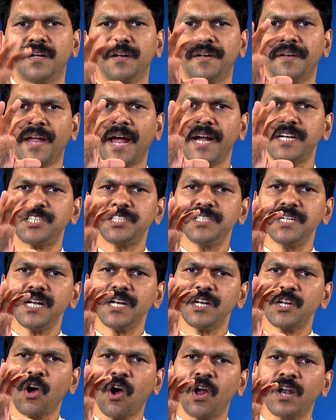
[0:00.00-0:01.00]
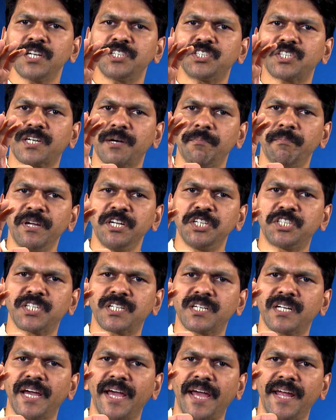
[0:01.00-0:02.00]
National Knowledge
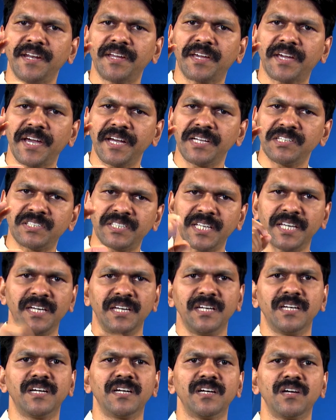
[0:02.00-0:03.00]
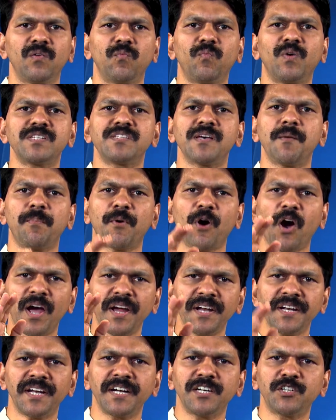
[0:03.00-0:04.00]
Commission NKC was
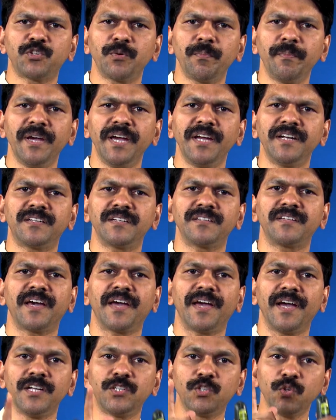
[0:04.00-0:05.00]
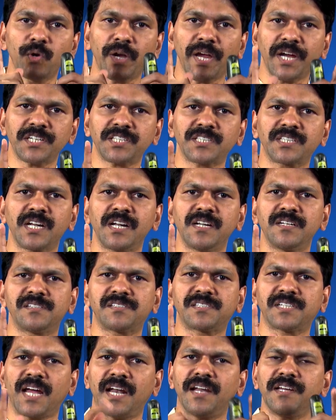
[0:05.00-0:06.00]
appointed to meet the educational
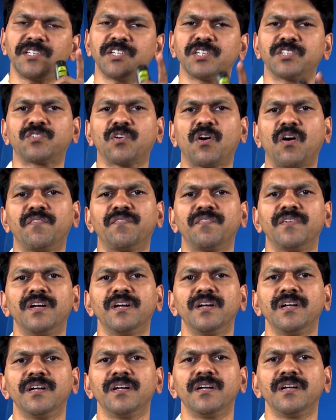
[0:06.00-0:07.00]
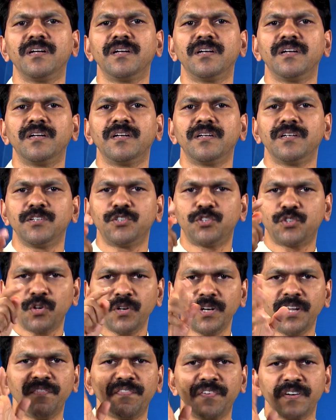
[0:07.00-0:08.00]
challenges of
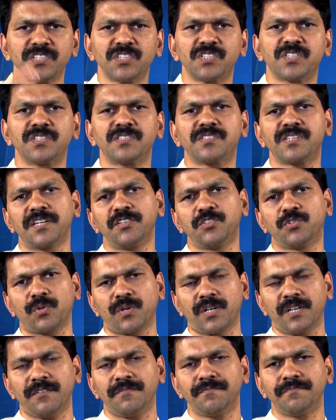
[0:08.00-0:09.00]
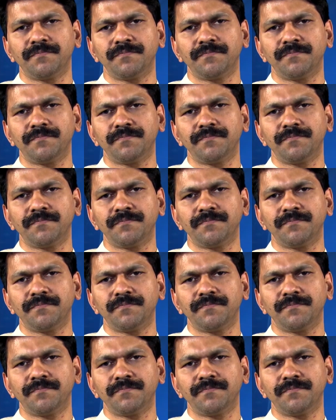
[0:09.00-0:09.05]
21st century.